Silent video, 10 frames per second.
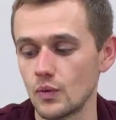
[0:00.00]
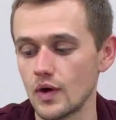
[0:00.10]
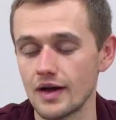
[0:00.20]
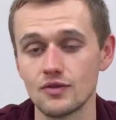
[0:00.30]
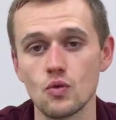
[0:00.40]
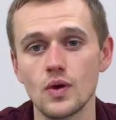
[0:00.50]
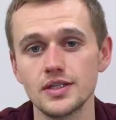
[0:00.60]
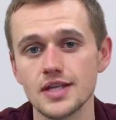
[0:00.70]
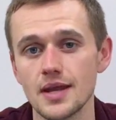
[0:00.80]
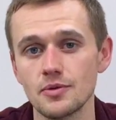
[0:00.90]
we'll have a
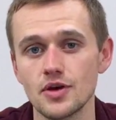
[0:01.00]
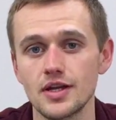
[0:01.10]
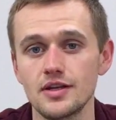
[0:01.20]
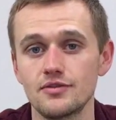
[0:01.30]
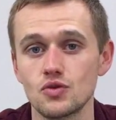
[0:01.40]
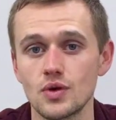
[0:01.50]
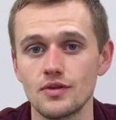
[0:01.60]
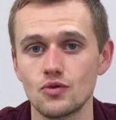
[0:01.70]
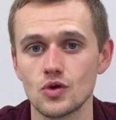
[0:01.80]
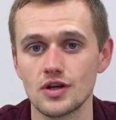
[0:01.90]
one-time credit of
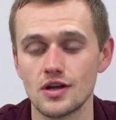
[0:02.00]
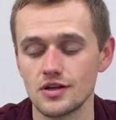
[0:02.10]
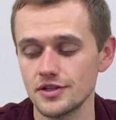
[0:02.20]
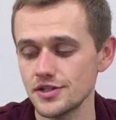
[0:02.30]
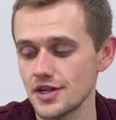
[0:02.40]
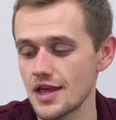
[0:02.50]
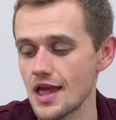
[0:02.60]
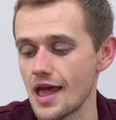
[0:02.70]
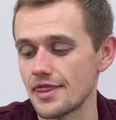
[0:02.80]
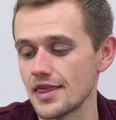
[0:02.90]
$24
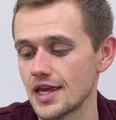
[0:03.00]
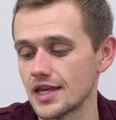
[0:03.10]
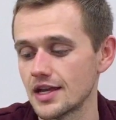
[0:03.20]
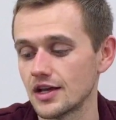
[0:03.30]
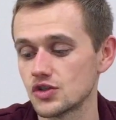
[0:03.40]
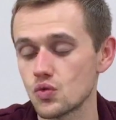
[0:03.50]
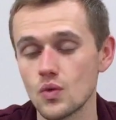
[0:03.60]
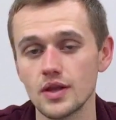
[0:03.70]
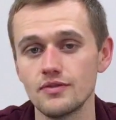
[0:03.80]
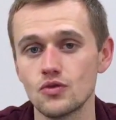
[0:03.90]
and then a
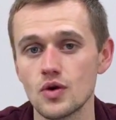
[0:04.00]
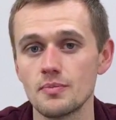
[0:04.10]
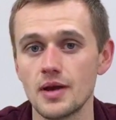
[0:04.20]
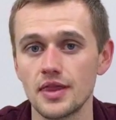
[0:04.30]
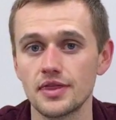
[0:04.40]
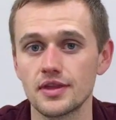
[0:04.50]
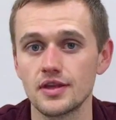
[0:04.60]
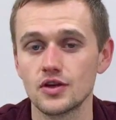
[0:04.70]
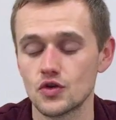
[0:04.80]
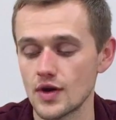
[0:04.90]
24-month
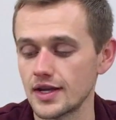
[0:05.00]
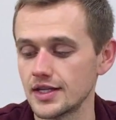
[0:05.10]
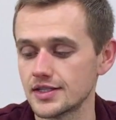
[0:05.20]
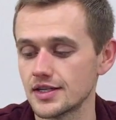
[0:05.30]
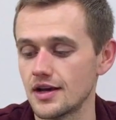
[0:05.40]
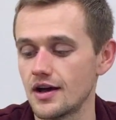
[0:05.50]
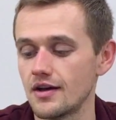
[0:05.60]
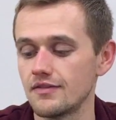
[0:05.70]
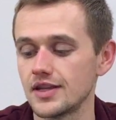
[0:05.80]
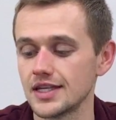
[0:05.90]
credit
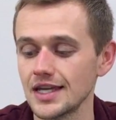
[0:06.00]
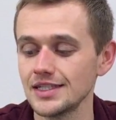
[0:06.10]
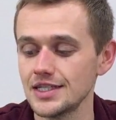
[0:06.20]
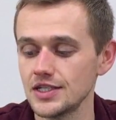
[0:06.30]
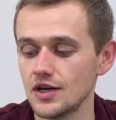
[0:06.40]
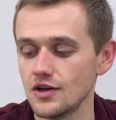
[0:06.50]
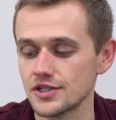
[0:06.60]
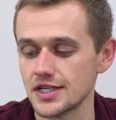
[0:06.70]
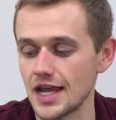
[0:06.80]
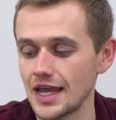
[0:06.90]
of
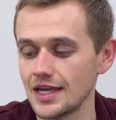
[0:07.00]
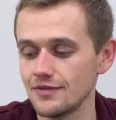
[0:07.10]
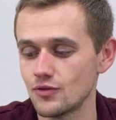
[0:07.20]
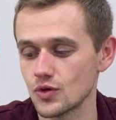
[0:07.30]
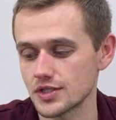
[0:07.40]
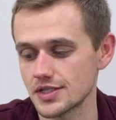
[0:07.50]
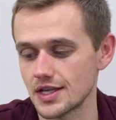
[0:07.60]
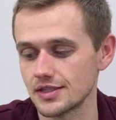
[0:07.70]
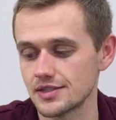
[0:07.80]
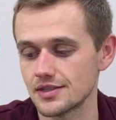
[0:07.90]

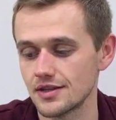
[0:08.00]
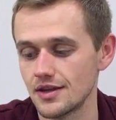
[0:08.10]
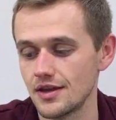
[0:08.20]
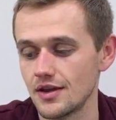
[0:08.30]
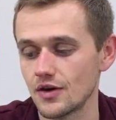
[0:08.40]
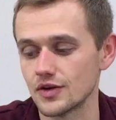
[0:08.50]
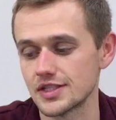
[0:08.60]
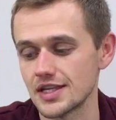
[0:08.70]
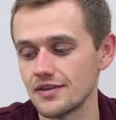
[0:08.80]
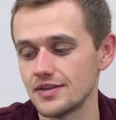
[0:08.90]
$19.84, or a
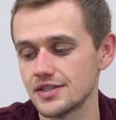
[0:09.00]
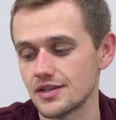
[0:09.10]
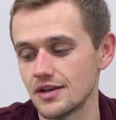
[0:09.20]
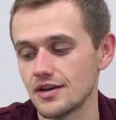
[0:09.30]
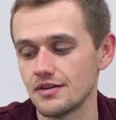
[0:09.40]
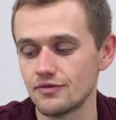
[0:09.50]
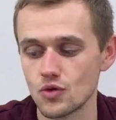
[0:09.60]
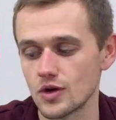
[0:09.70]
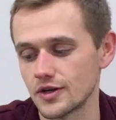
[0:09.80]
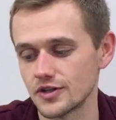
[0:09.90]
savings of
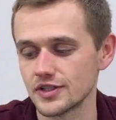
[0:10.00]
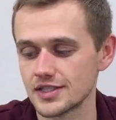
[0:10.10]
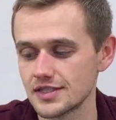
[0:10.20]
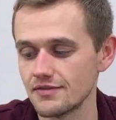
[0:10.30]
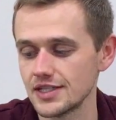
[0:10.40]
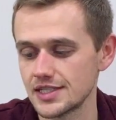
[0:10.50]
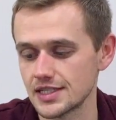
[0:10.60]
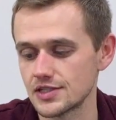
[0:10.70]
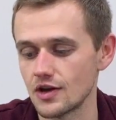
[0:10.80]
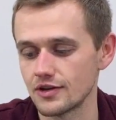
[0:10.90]

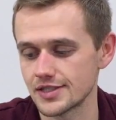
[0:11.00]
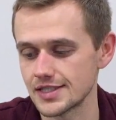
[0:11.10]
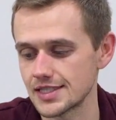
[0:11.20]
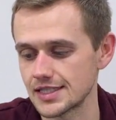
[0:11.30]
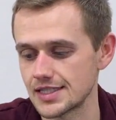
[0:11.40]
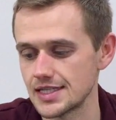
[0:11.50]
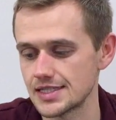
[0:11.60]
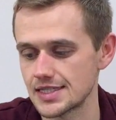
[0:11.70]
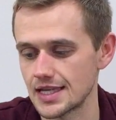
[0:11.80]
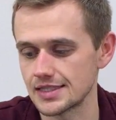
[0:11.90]

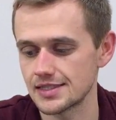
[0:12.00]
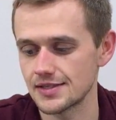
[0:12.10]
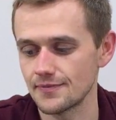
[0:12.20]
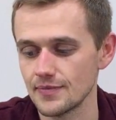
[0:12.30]
$476.16.